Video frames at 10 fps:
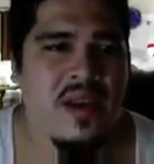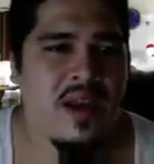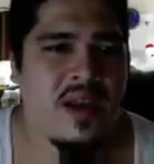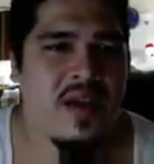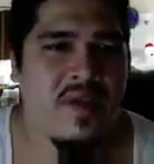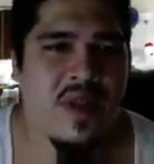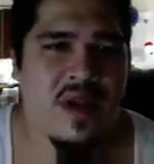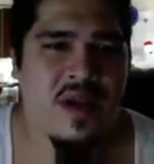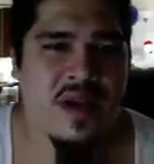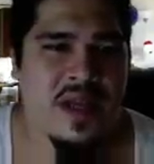and then
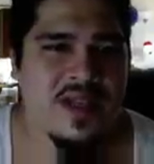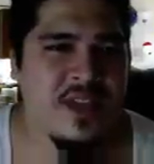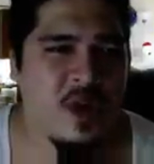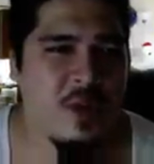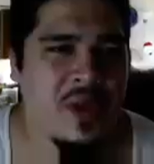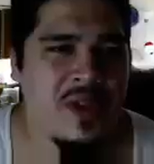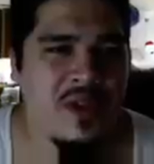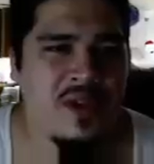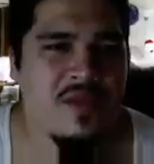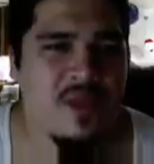our nice open
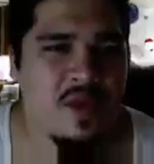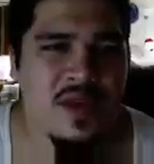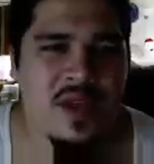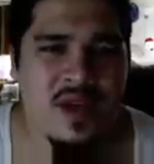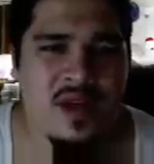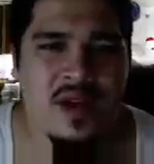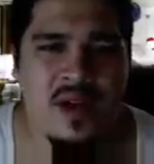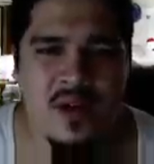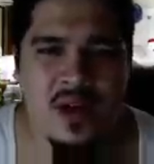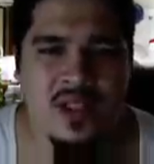third floor here.
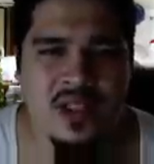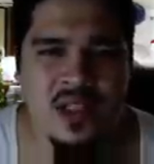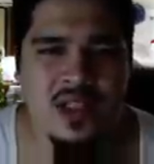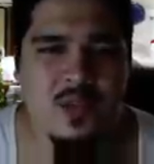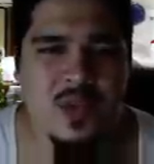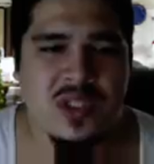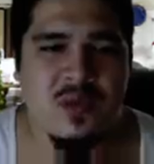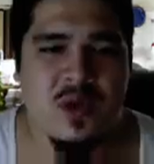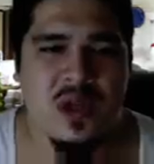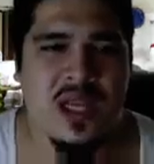Okay, so let's put some
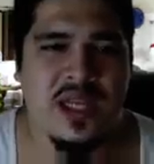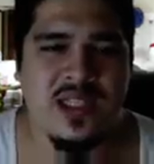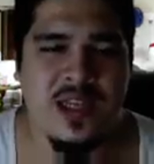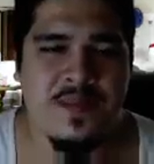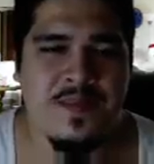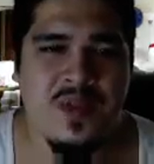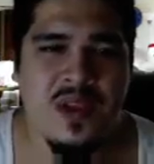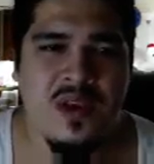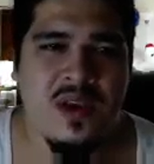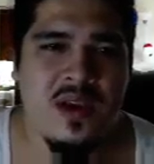more lights up,
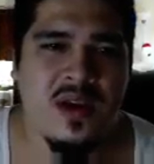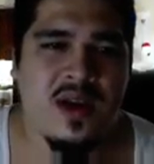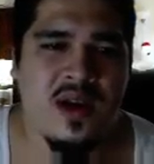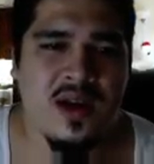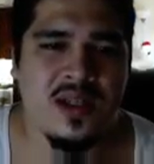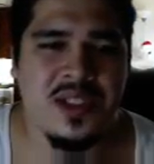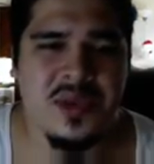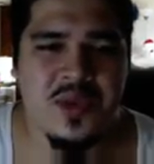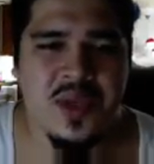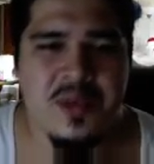just so
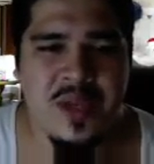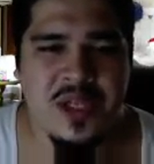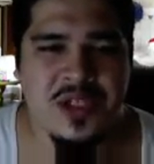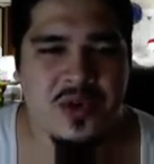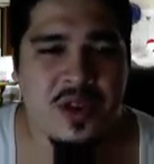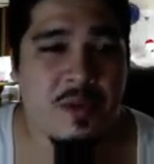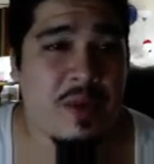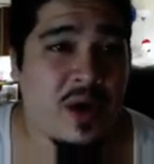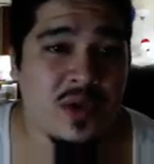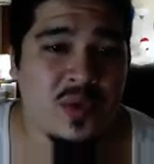we can make sure all the
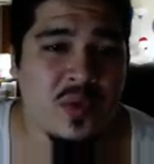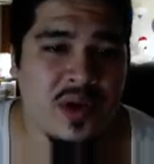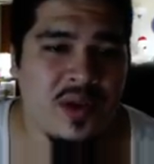power is working.